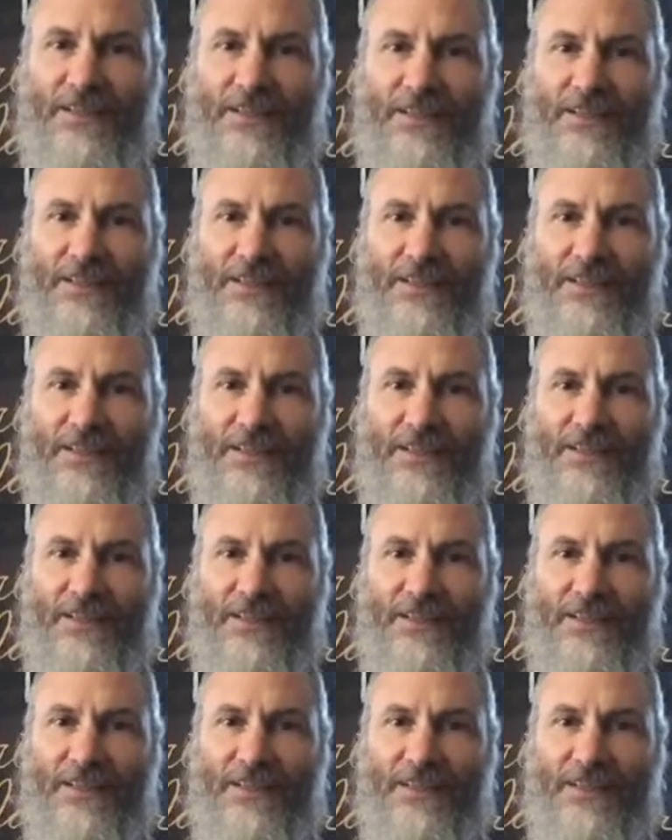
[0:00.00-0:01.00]
Ready,
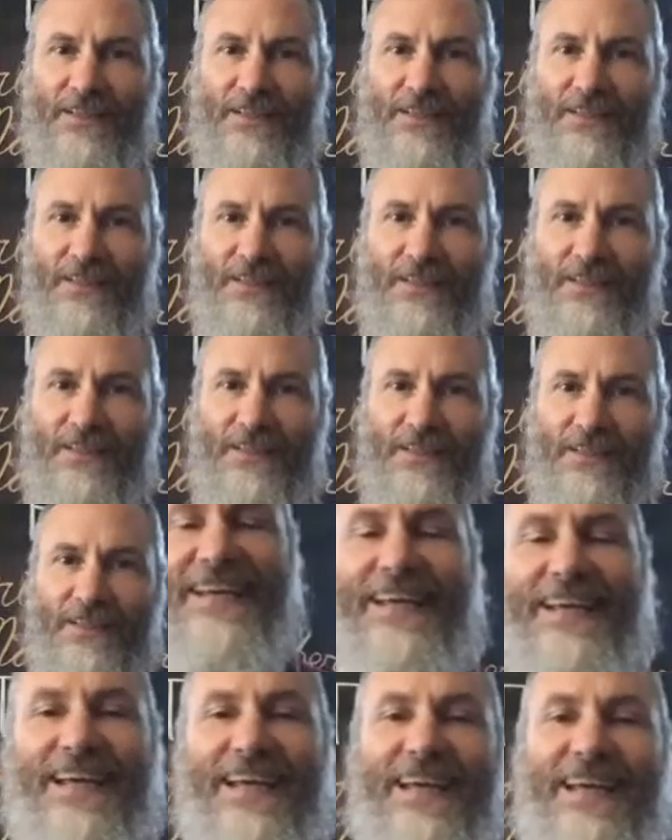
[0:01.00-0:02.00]
hopefully.
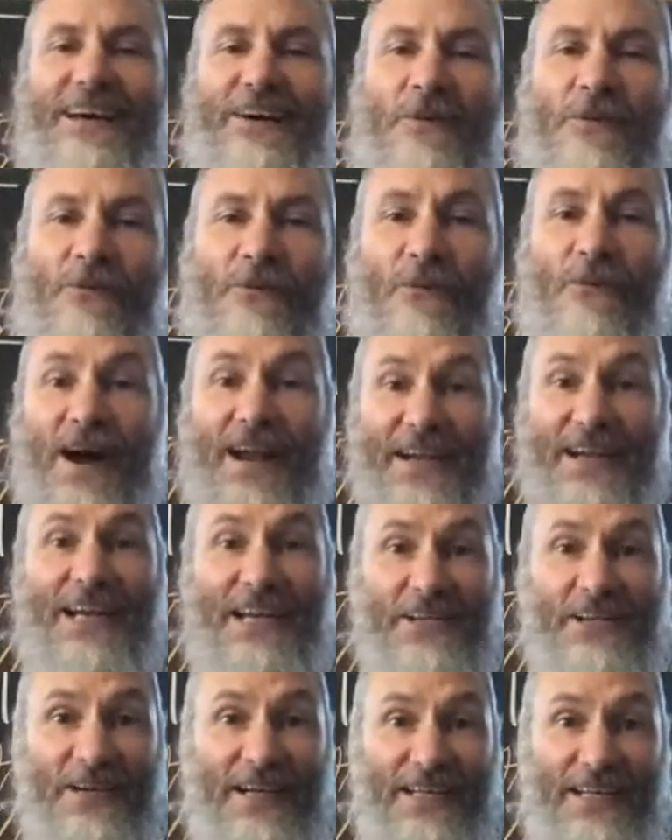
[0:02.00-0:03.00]

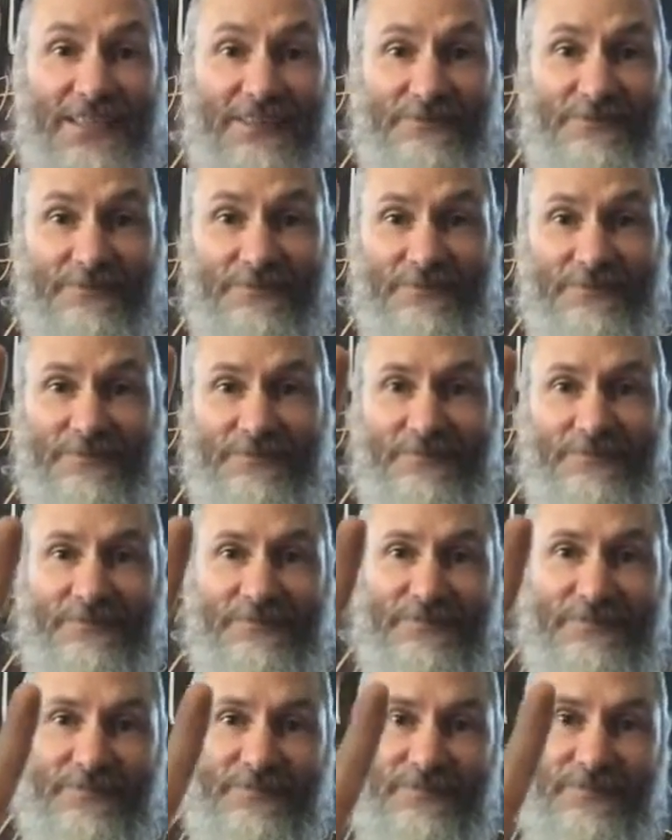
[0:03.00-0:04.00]
100.
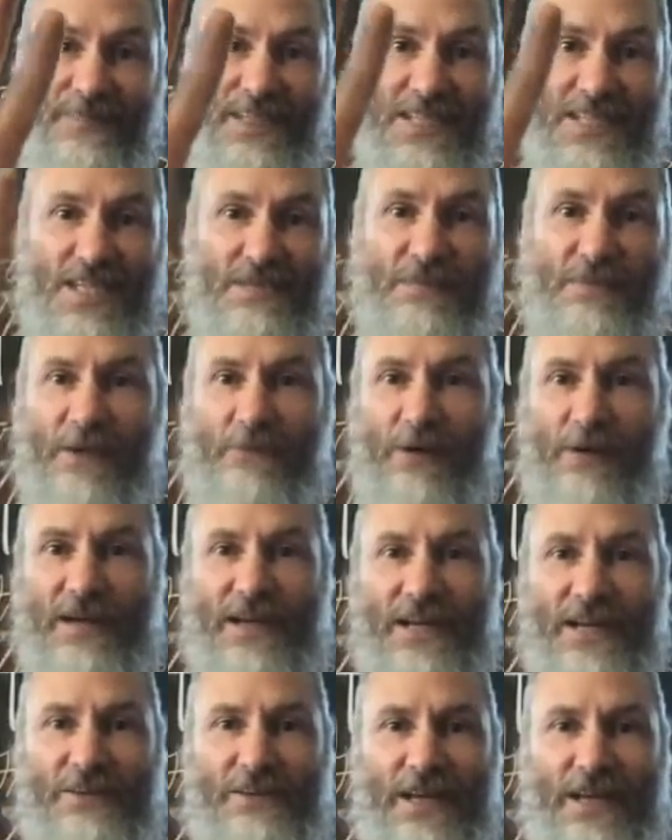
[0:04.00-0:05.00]
This is my
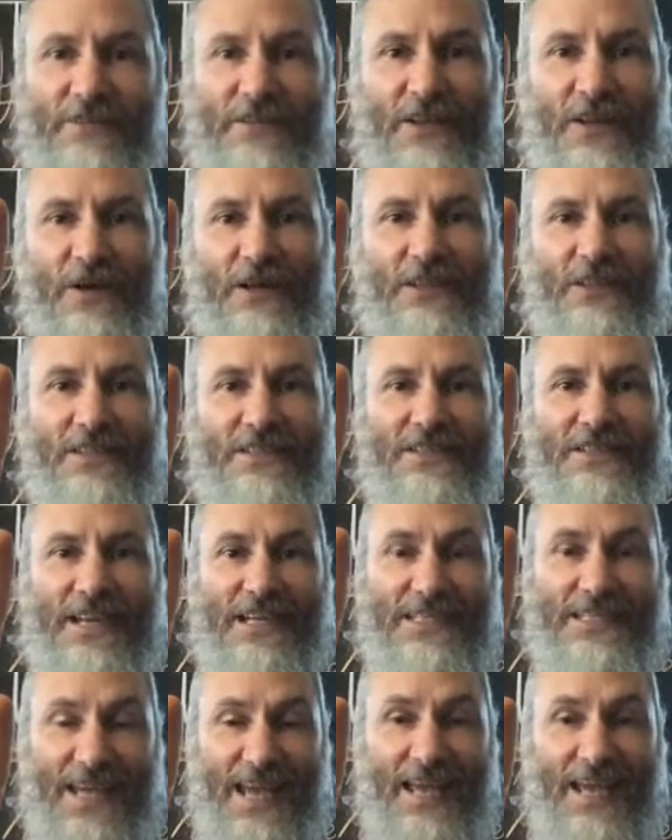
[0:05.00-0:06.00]
100. Even though it looks
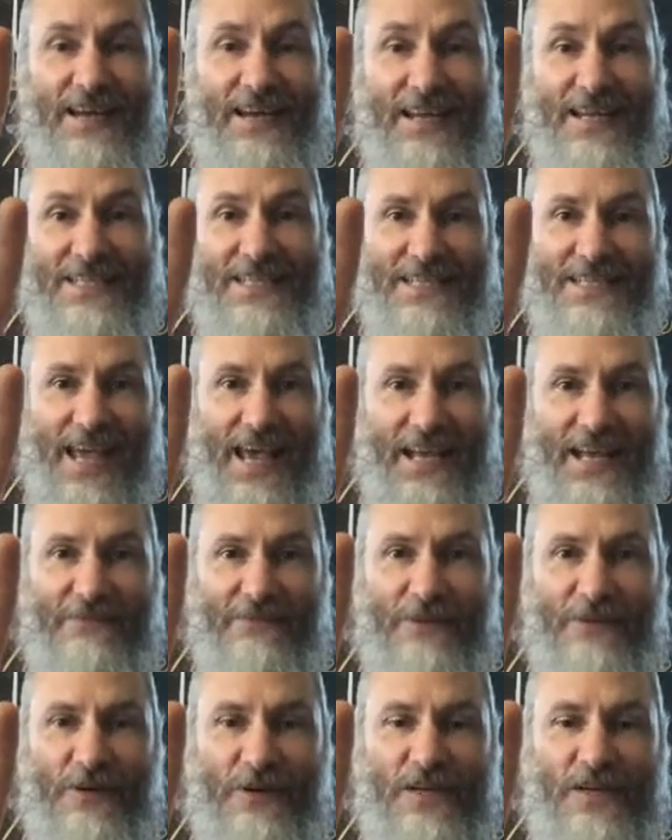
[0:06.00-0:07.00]
like 10, it is 10,
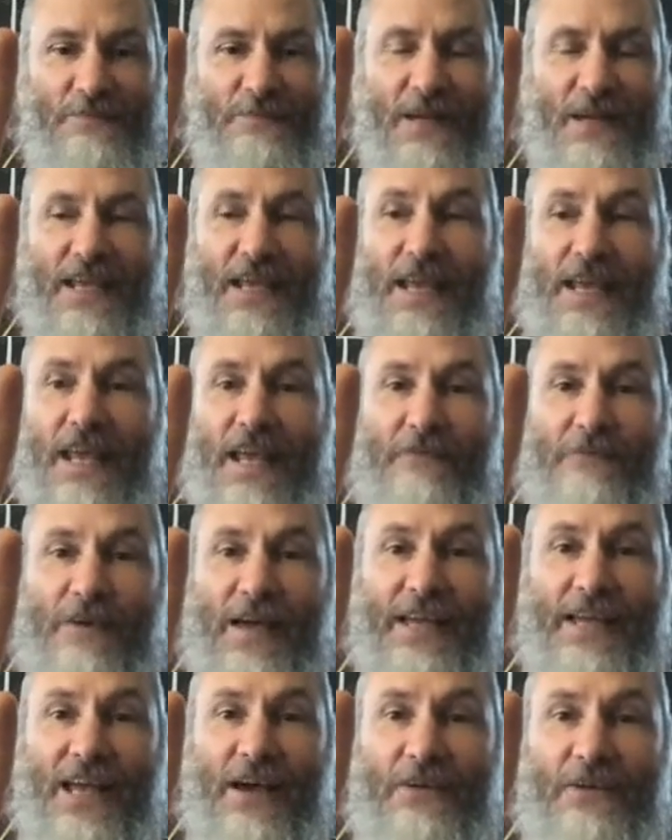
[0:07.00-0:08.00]
of course, but if
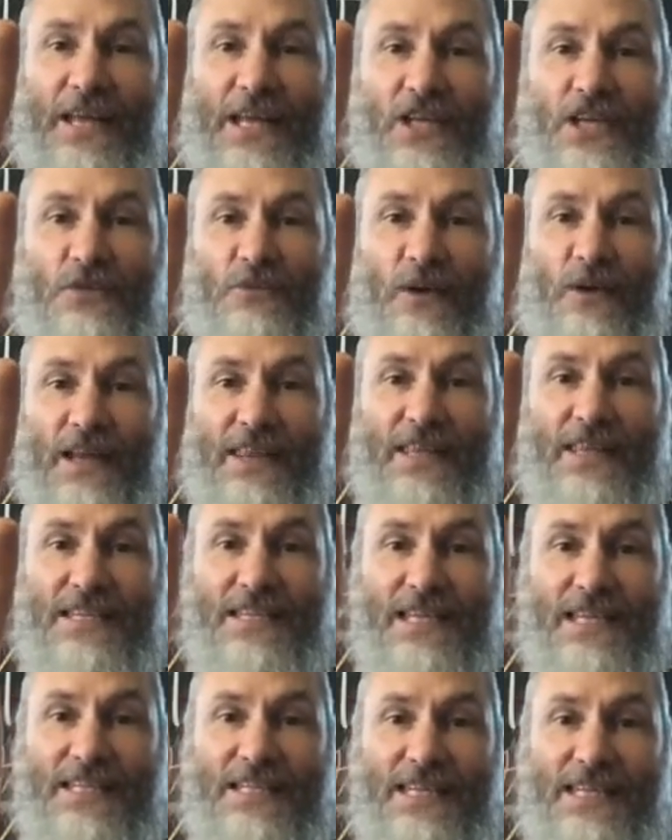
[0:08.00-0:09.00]
I count each one of these
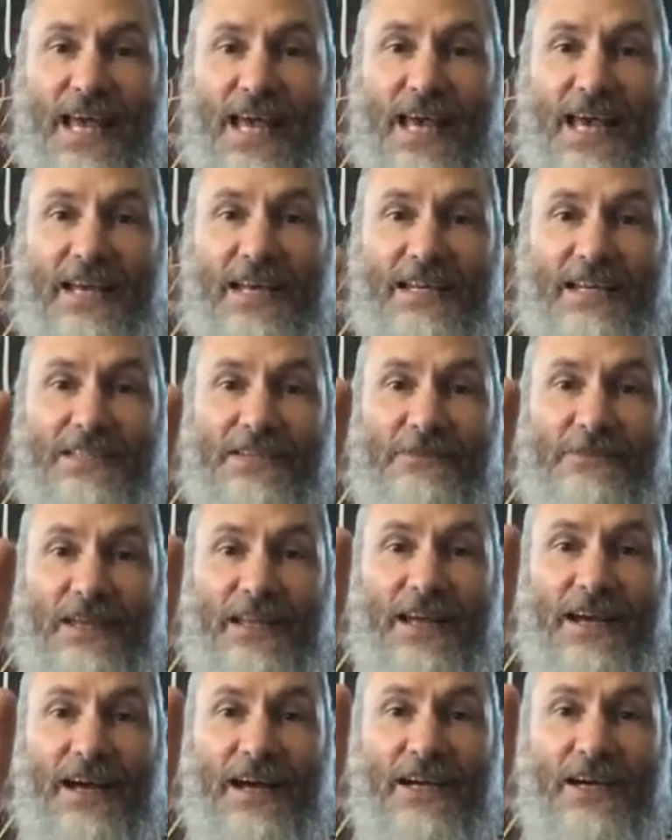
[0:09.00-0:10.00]
as 10, it's
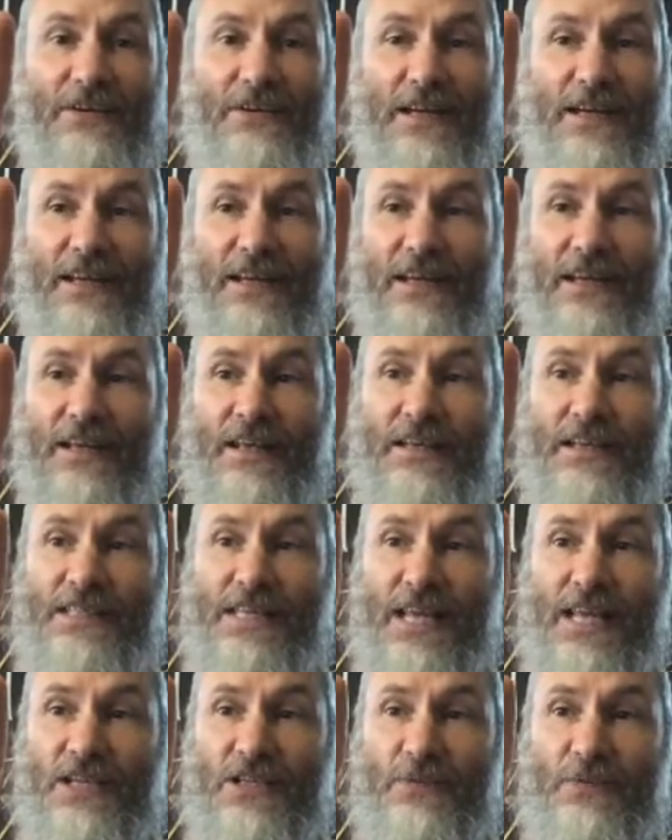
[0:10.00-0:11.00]
really 100.
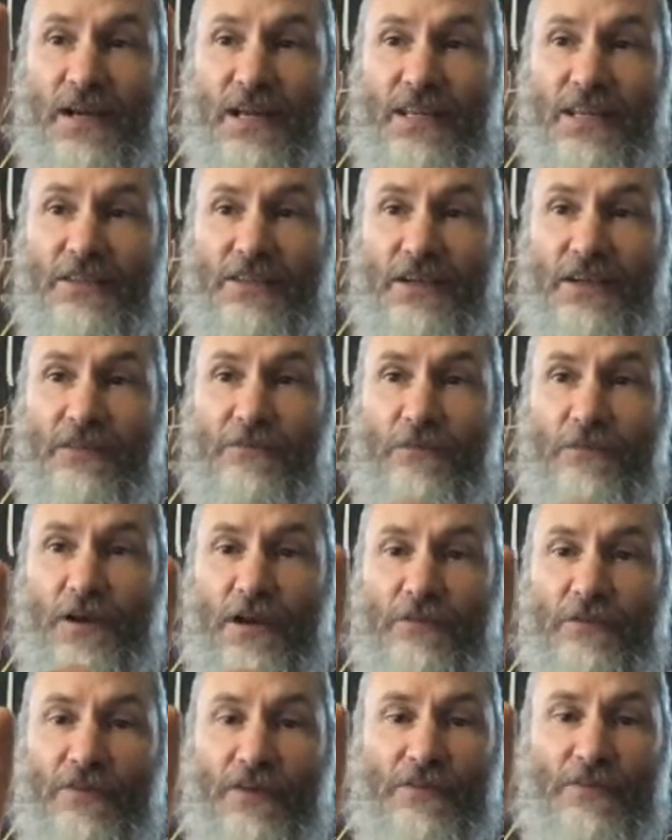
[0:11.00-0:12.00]
10, 20, 30,
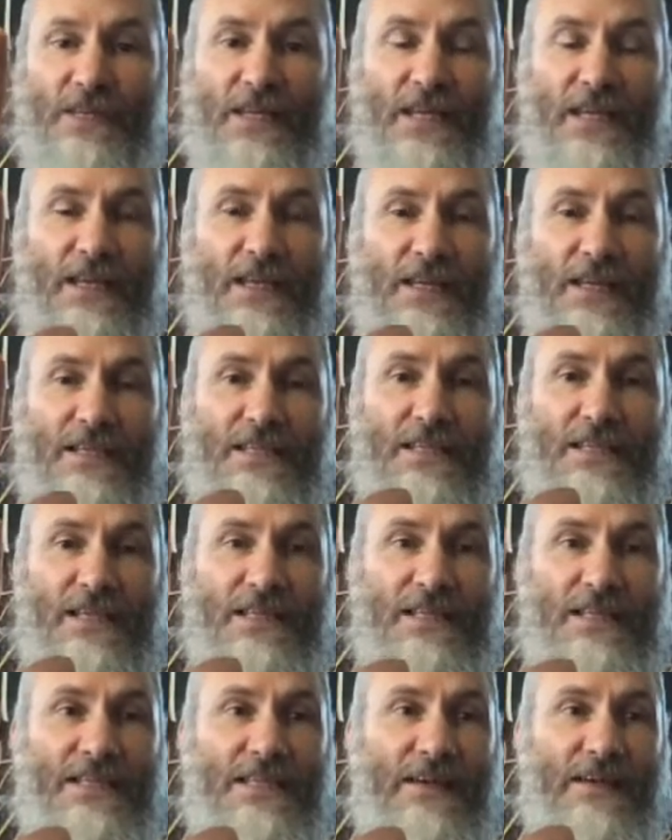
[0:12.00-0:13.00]
40, 50,
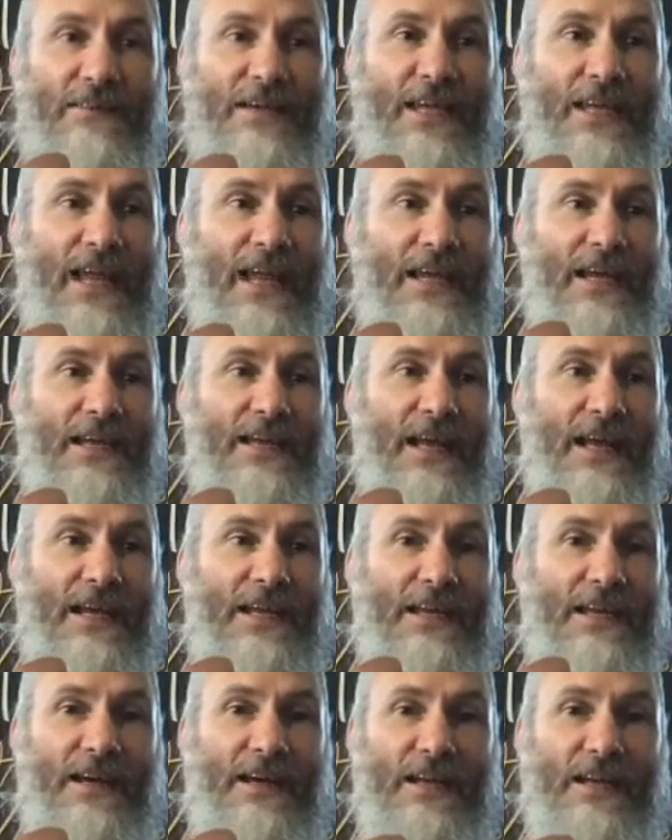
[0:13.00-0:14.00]
60, 70, 80,
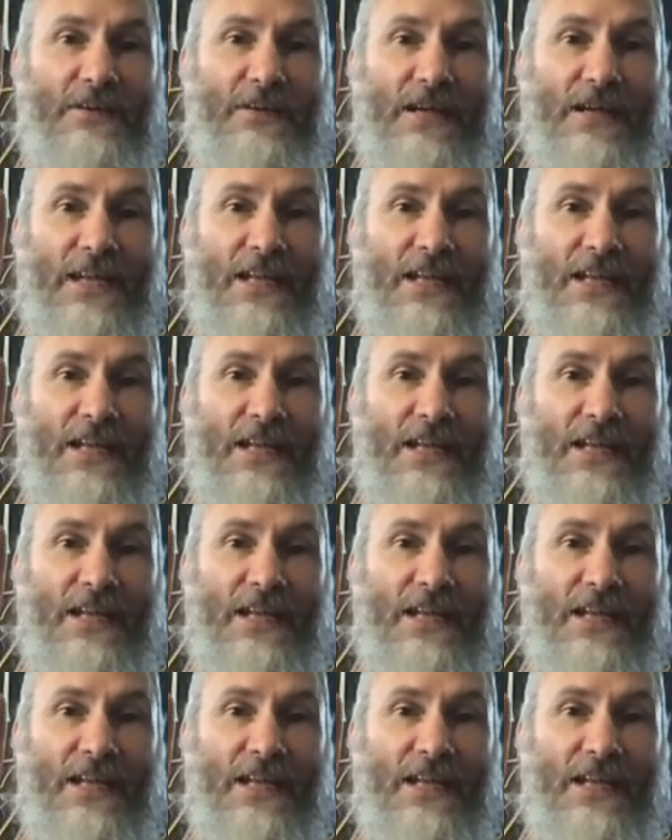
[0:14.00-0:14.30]
90, 100.